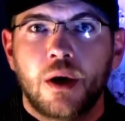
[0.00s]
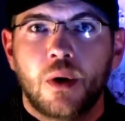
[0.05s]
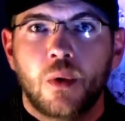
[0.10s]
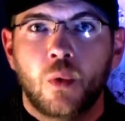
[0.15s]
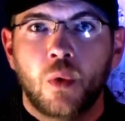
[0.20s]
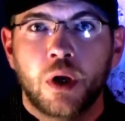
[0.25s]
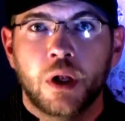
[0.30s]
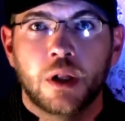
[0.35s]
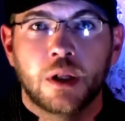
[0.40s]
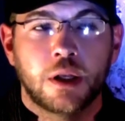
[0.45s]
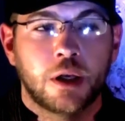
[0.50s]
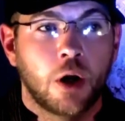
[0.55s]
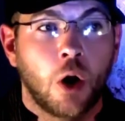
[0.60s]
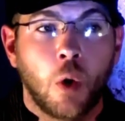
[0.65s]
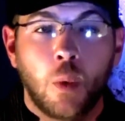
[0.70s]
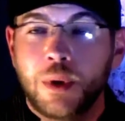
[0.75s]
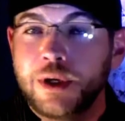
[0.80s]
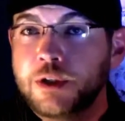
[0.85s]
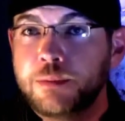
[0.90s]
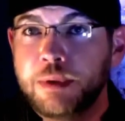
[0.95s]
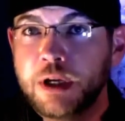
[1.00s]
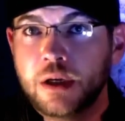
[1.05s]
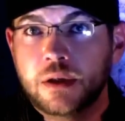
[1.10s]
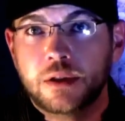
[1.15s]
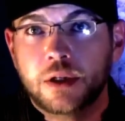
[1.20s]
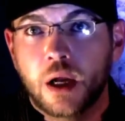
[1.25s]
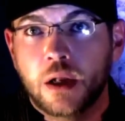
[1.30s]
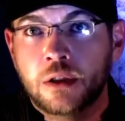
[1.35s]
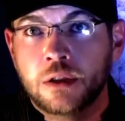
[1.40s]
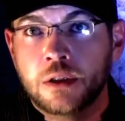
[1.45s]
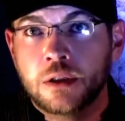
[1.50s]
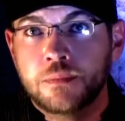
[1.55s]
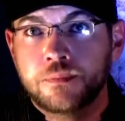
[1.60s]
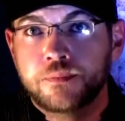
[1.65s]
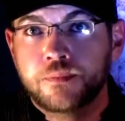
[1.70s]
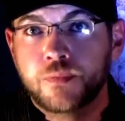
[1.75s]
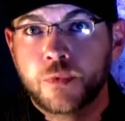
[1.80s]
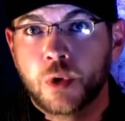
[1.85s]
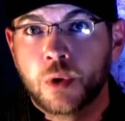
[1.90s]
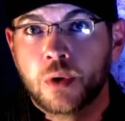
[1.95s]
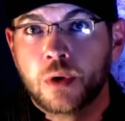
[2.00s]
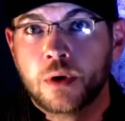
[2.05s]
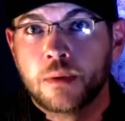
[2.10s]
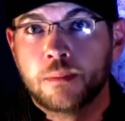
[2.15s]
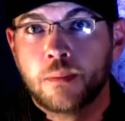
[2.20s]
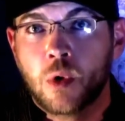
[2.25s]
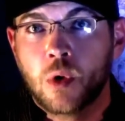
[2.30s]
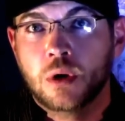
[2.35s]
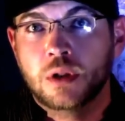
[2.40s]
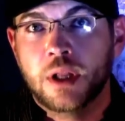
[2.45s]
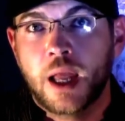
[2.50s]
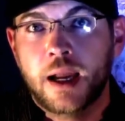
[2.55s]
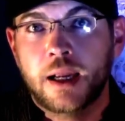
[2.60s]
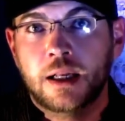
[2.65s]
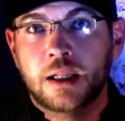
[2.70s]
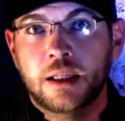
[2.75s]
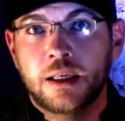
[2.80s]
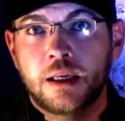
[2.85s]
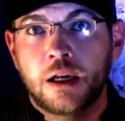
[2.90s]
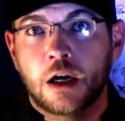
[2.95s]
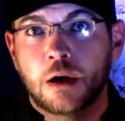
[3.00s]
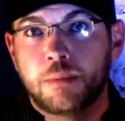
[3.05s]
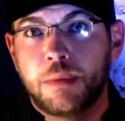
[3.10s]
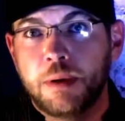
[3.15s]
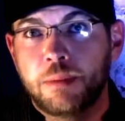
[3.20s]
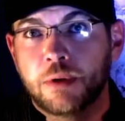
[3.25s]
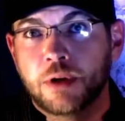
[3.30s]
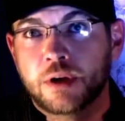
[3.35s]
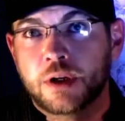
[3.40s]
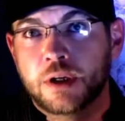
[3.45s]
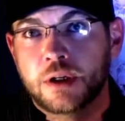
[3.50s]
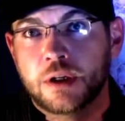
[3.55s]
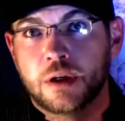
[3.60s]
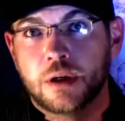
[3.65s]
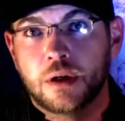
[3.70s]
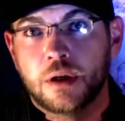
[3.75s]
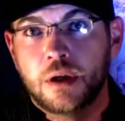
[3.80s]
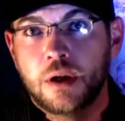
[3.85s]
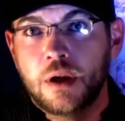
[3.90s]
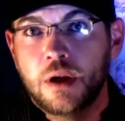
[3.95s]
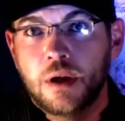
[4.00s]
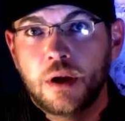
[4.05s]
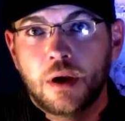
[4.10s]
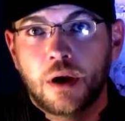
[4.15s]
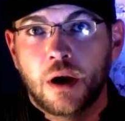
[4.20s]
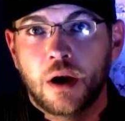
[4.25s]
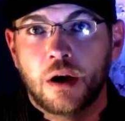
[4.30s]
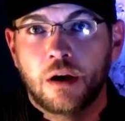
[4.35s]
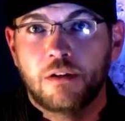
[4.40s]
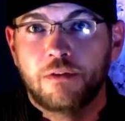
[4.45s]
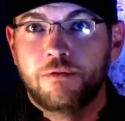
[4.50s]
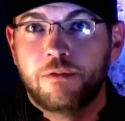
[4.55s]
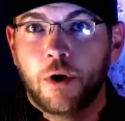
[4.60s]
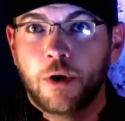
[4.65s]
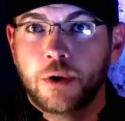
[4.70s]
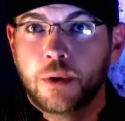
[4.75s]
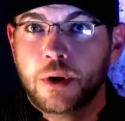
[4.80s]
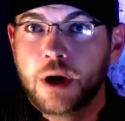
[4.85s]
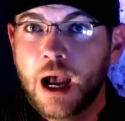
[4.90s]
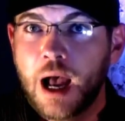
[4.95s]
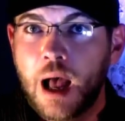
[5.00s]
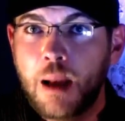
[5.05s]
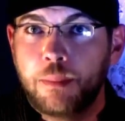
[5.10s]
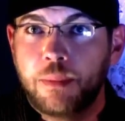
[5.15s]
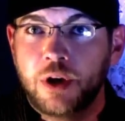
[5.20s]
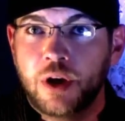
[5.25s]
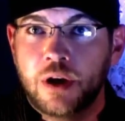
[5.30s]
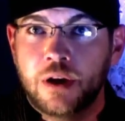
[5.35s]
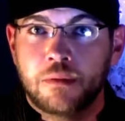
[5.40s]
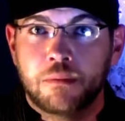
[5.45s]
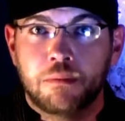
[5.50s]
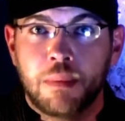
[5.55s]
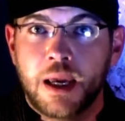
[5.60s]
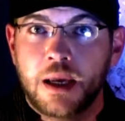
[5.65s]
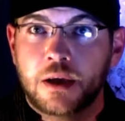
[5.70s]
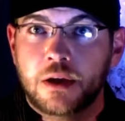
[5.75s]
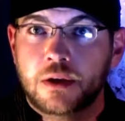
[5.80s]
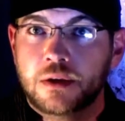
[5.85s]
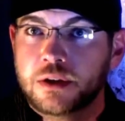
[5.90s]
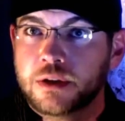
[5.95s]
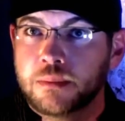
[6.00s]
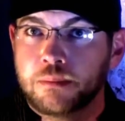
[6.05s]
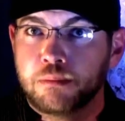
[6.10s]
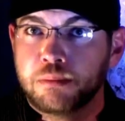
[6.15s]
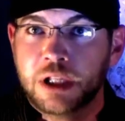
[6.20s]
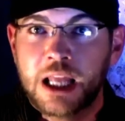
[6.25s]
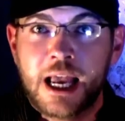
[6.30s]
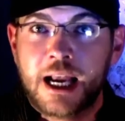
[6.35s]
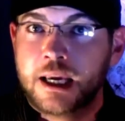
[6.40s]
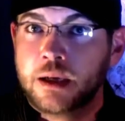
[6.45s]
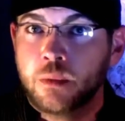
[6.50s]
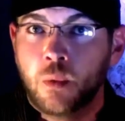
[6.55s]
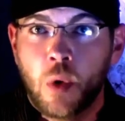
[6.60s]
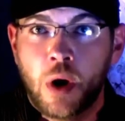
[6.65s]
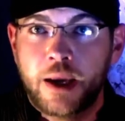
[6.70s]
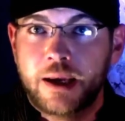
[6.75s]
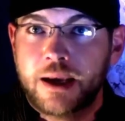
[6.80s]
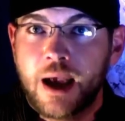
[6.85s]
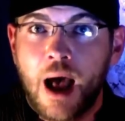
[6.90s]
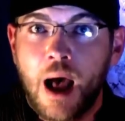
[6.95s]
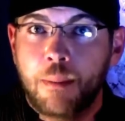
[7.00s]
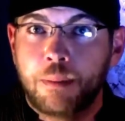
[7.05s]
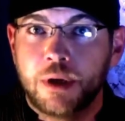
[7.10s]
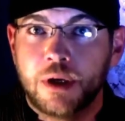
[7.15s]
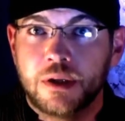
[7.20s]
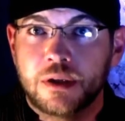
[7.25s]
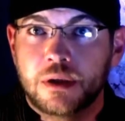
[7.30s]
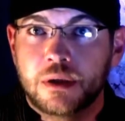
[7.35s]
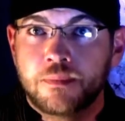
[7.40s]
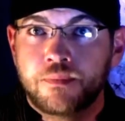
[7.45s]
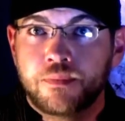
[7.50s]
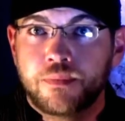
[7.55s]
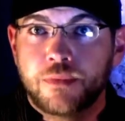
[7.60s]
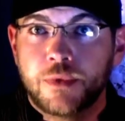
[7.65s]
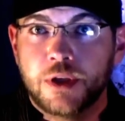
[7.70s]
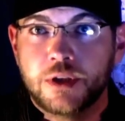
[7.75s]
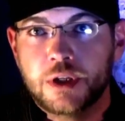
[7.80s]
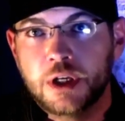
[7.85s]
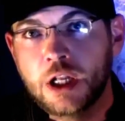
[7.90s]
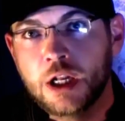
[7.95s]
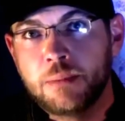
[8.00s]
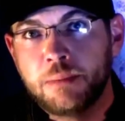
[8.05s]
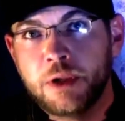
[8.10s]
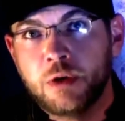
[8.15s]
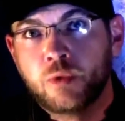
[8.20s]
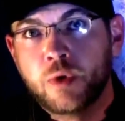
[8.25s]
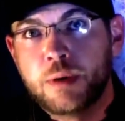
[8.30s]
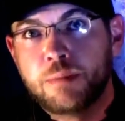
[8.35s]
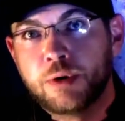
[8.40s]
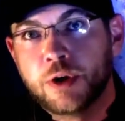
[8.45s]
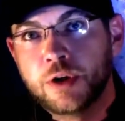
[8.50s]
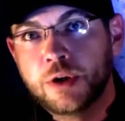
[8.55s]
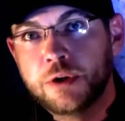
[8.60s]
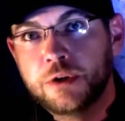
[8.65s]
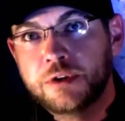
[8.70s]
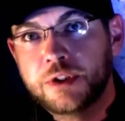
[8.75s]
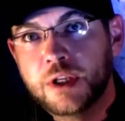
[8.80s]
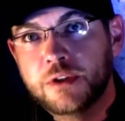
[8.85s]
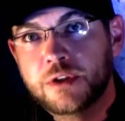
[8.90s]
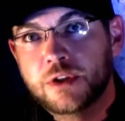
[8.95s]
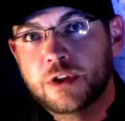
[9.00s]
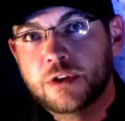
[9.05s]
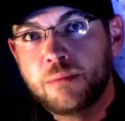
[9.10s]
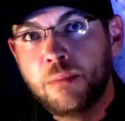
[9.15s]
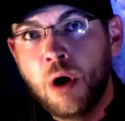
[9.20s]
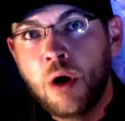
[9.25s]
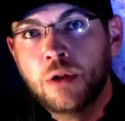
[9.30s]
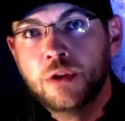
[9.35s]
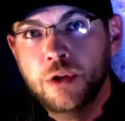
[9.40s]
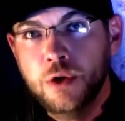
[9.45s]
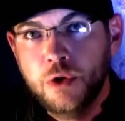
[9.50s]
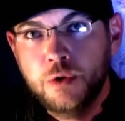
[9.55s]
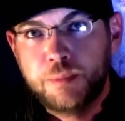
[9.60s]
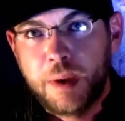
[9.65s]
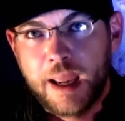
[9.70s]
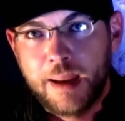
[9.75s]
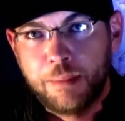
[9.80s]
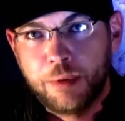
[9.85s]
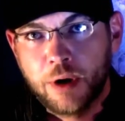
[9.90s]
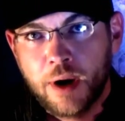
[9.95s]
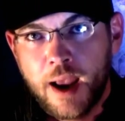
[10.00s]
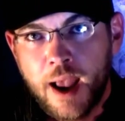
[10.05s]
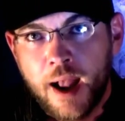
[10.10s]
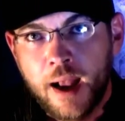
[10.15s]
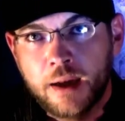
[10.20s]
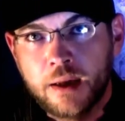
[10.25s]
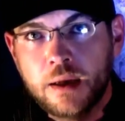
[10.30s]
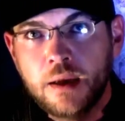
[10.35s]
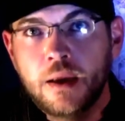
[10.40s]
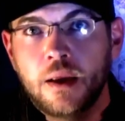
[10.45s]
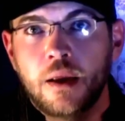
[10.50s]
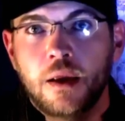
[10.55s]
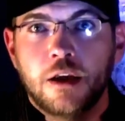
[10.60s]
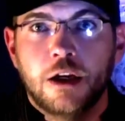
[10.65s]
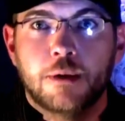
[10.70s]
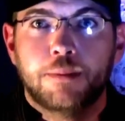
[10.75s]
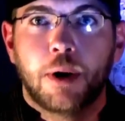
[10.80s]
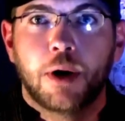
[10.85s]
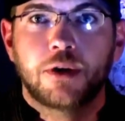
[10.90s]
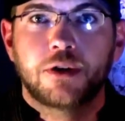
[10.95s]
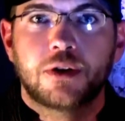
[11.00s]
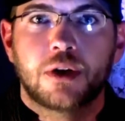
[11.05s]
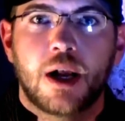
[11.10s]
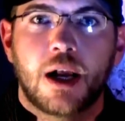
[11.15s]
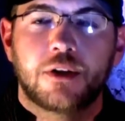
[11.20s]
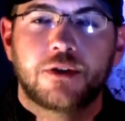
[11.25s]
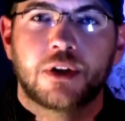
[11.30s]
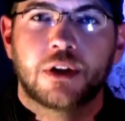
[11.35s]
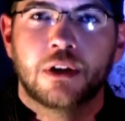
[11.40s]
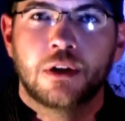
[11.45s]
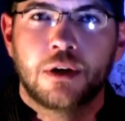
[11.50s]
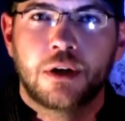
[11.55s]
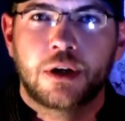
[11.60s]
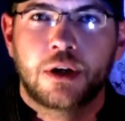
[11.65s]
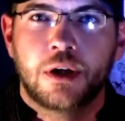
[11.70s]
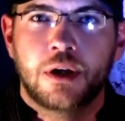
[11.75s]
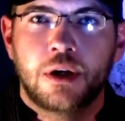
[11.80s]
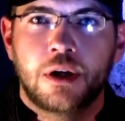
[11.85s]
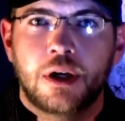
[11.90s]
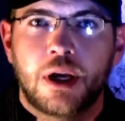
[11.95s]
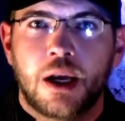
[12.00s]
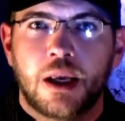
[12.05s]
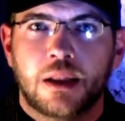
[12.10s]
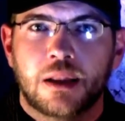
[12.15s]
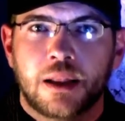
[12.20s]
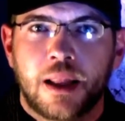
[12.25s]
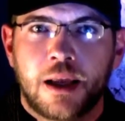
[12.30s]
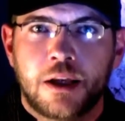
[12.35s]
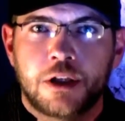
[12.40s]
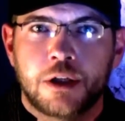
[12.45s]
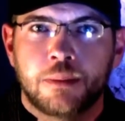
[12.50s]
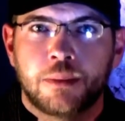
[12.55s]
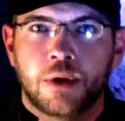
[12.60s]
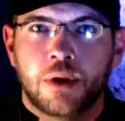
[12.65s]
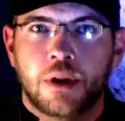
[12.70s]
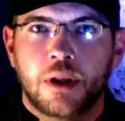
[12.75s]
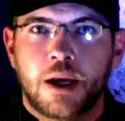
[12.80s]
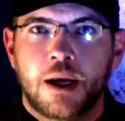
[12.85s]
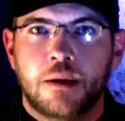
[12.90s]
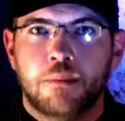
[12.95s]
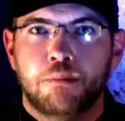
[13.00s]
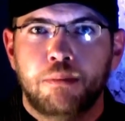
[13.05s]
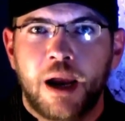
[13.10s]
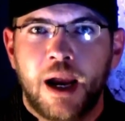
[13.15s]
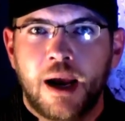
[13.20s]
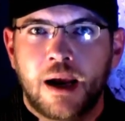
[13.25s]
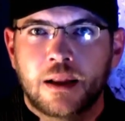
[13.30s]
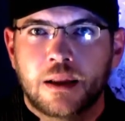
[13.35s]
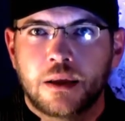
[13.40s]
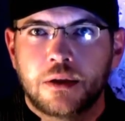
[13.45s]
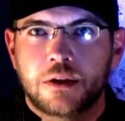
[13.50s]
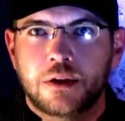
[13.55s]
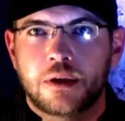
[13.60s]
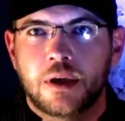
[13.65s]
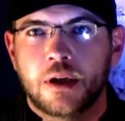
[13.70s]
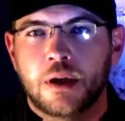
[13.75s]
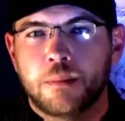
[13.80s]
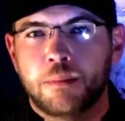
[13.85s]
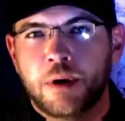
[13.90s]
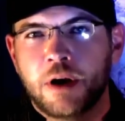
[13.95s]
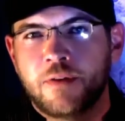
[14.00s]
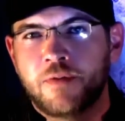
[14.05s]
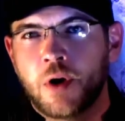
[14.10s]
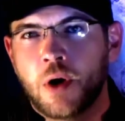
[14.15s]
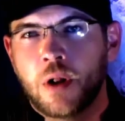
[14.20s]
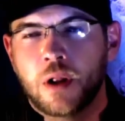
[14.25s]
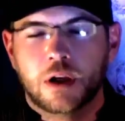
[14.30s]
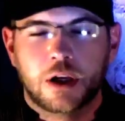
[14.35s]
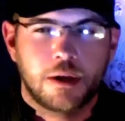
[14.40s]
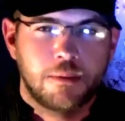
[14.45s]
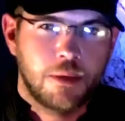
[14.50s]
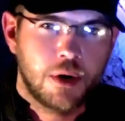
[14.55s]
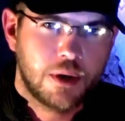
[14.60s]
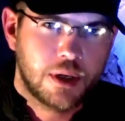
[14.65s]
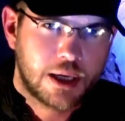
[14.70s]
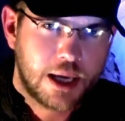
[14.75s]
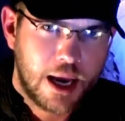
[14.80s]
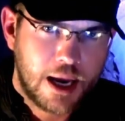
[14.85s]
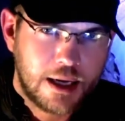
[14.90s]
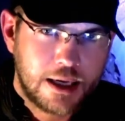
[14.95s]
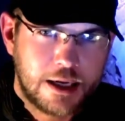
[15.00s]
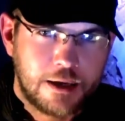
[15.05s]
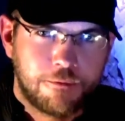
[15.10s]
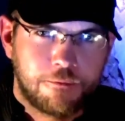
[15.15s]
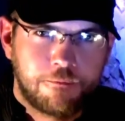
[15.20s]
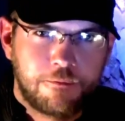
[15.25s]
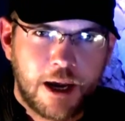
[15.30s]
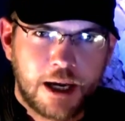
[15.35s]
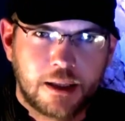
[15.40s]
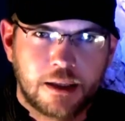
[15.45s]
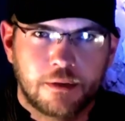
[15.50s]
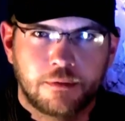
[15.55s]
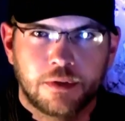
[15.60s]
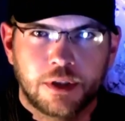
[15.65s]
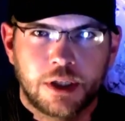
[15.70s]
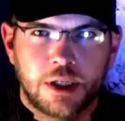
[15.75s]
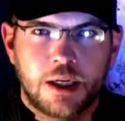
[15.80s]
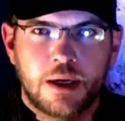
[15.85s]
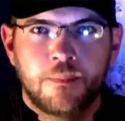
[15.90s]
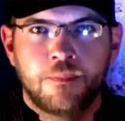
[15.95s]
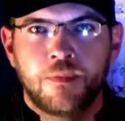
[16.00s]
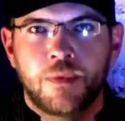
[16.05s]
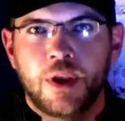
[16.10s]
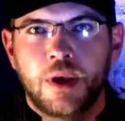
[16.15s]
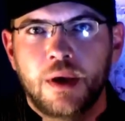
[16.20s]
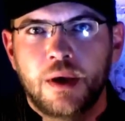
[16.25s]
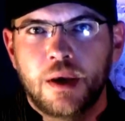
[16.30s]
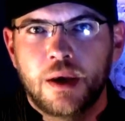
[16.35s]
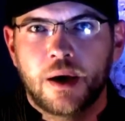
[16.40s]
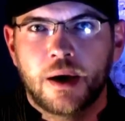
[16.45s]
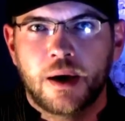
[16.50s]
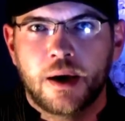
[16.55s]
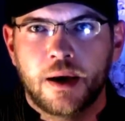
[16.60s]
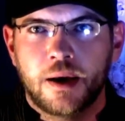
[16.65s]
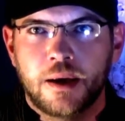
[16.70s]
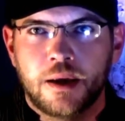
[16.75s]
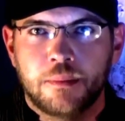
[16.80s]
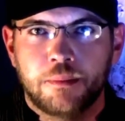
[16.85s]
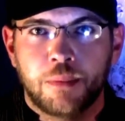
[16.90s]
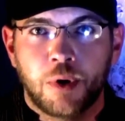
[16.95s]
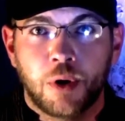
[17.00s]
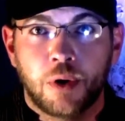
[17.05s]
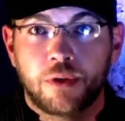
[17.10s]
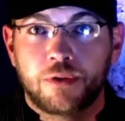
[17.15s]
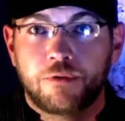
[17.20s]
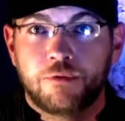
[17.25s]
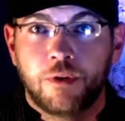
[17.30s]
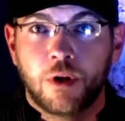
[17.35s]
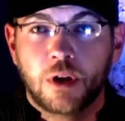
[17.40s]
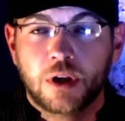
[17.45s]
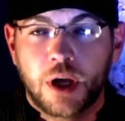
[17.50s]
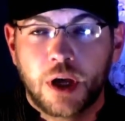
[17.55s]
Will it always be in color? Or more likely, are people going to photocopy it and make some black and white copies? Is it going to be reproduced as a small newspaper ad? Your poster has to look good and legible and balanced, and above all, communicate effectively in both full